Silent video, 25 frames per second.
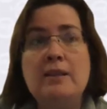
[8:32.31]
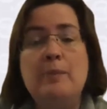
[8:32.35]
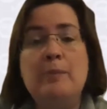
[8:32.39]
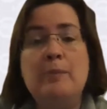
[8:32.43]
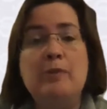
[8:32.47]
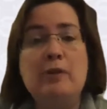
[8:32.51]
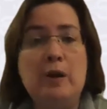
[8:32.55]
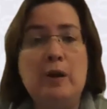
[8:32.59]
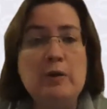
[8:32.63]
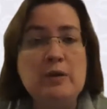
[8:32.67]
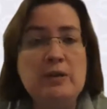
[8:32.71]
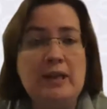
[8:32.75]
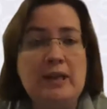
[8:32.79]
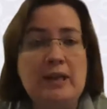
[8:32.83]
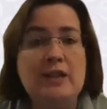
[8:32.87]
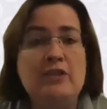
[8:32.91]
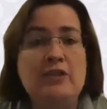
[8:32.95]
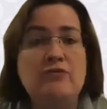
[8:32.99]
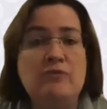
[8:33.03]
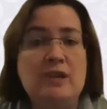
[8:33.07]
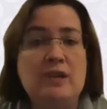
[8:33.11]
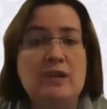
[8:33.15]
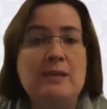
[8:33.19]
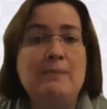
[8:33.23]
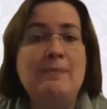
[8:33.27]
process
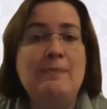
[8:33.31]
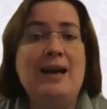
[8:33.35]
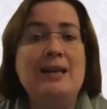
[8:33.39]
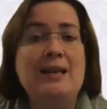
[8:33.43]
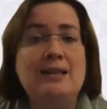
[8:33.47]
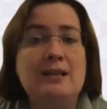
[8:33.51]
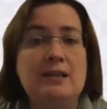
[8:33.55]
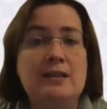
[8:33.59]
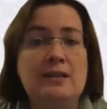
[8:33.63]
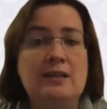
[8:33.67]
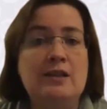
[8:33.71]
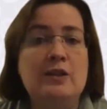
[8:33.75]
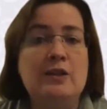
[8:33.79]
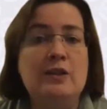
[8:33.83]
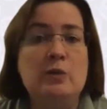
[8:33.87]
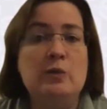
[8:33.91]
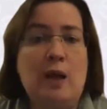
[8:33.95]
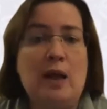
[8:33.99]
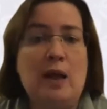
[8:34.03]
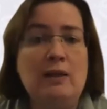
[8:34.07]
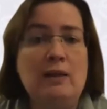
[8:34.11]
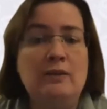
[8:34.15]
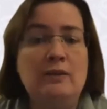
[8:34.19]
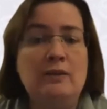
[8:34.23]
really matters as well.